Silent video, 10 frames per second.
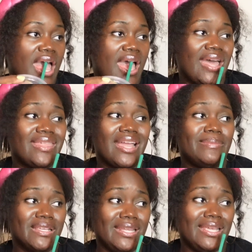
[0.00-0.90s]
I think I'm
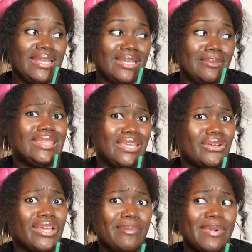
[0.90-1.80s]
done eating. I think y'all
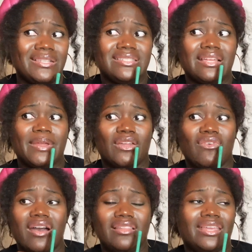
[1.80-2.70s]
can hear my stomach
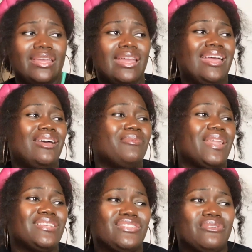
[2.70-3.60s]
growling,
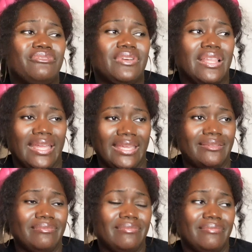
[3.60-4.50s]
but I just don't feel like
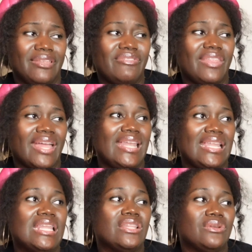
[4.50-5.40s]
it. But I feel like I
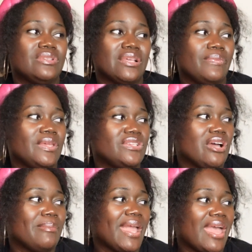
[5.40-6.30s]
need a little something, so
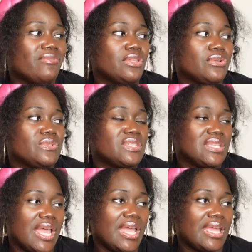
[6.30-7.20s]
I might have a little
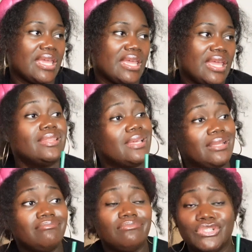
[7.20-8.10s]
snack. And
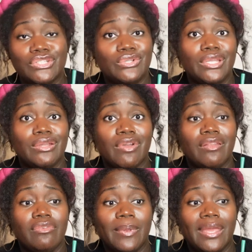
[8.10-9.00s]
then we're just gonna get ready
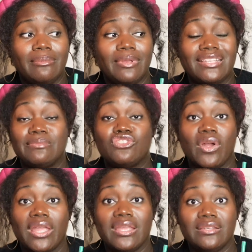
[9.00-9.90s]
for bed, because I'm
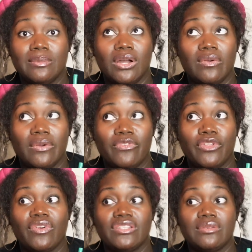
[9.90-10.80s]
striking tomorrow for the
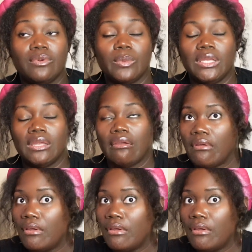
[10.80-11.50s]
rest of the week.